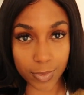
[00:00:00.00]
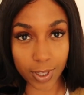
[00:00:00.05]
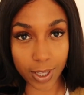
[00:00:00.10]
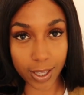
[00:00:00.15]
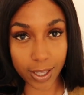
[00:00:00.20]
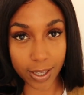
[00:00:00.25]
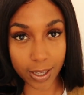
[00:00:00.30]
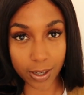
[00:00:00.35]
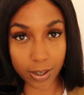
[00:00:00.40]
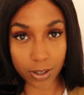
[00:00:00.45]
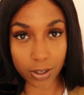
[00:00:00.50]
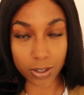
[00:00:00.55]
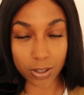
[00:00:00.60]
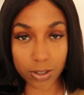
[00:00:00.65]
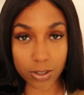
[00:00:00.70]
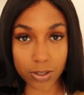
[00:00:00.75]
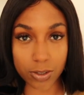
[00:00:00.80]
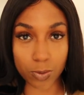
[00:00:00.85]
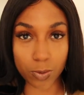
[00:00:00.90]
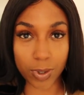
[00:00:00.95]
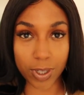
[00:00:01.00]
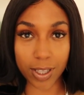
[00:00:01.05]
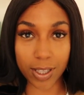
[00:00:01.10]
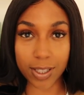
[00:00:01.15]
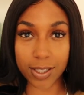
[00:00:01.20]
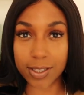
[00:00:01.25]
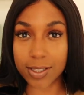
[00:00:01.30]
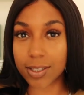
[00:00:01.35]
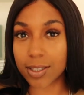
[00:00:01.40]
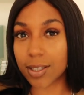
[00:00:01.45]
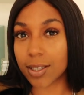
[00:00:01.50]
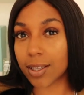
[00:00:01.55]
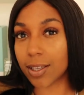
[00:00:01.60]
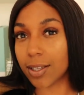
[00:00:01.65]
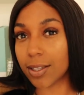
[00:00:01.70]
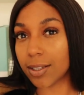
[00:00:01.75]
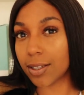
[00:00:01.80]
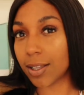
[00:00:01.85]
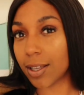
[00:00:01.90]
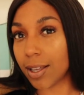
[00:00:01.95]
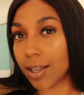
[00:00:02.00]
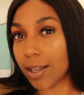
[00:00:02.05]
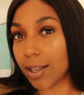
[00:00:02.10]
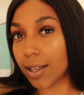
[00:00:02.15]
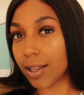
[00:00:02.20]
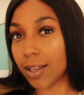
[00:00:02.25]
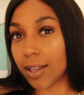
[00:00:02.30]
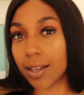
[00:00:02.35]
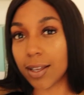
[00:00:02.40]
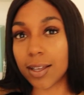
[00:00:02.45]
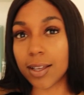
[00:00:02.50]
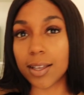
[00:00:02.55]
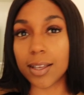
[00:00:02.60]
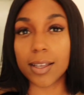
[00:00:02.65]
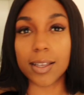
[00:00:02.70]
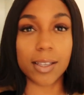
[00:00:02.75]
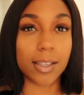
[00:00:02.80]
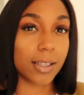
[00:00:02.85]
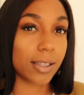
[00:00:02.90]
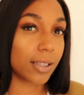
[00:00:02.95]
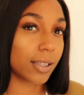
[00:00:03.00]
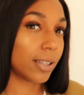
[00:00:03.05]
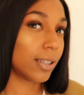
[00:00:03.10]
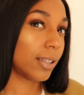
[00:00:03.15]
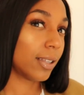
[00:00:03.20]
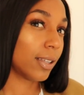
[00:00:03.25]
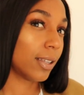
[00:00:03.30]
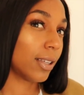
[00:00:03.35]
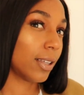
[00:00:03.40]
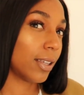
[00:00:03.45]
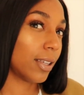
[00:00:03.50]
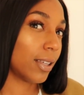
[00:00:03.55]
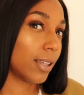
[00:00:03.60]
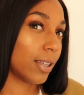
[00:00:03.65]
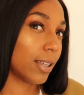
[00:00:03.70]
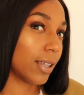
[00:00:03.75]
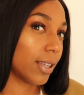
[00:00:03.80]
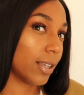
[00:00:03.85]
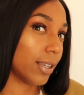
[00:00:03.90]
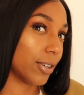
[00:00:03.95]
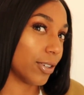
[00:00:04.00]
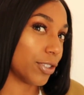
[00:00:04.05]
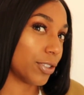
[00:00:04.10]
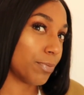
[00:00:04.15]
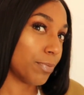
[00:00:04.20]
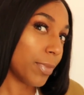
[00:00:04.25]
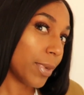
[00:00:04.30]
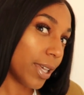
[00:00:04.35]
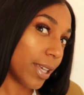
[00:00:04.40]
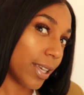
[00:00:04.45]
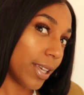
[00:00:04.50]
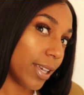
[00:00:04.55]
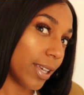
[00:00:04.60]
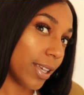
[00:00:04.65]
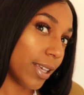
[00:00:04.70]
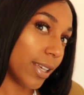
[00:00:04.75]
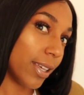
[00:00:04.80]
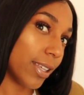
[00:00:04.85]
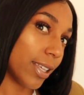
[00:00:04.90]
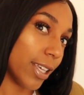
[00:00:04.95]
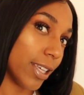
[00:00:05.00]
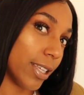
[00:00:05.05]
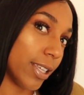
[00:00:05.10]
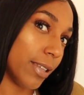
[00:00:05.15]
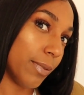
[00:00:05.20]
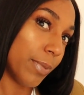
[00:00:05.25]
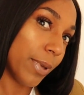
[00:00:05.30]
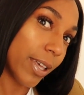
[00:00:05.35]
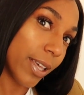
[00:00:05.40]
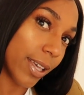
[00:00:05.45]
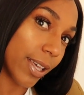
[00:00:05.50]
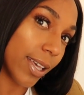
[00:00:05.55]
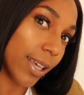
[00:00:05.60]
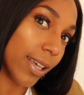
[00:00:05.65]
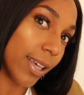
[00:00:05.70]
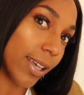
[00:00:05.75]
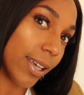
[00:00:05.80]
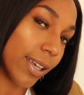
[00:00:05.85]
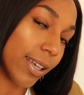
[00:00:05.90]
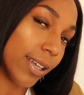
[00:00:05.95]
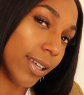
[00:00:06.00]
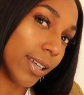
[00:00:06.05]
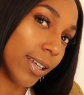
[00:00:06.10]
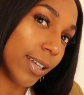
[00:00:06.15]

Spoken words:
here's what it's looking like. Here's me, Kiki B.